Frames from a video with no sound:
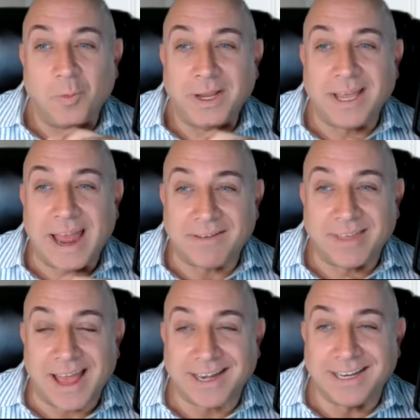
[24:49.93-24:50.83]
So we
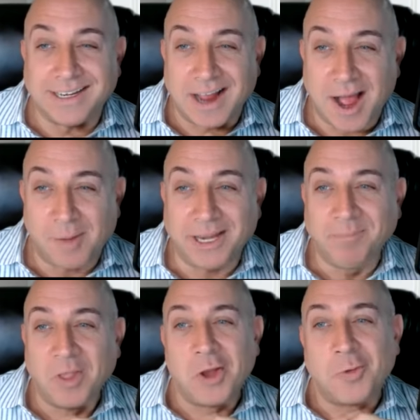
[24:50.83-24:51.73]
have that in
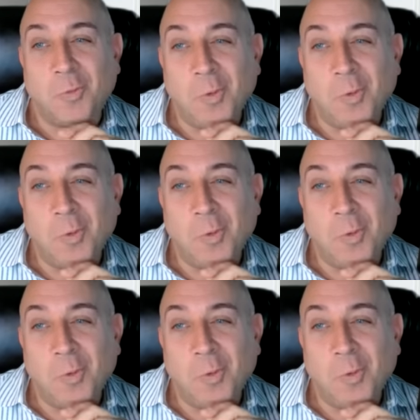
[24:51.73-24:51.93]
common.